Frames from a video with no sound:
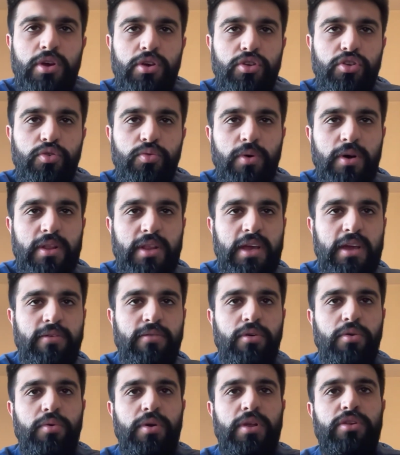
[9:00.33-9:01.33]
You are the
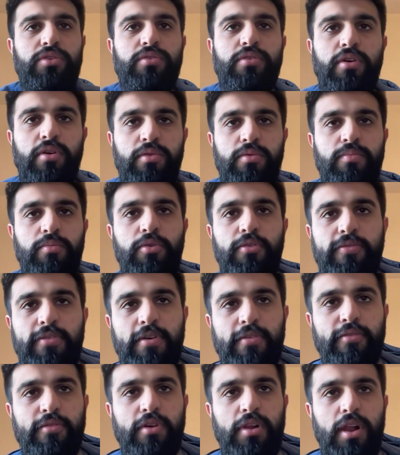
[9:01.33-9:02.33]
hero in your own movie
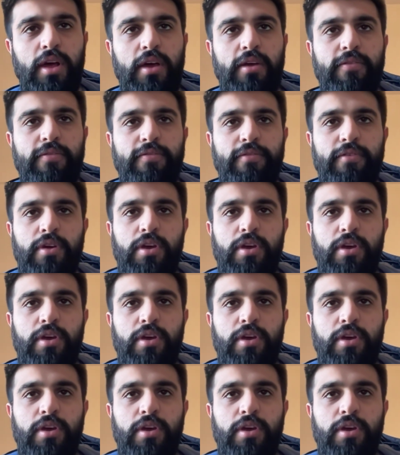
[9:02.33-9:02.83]
of your life.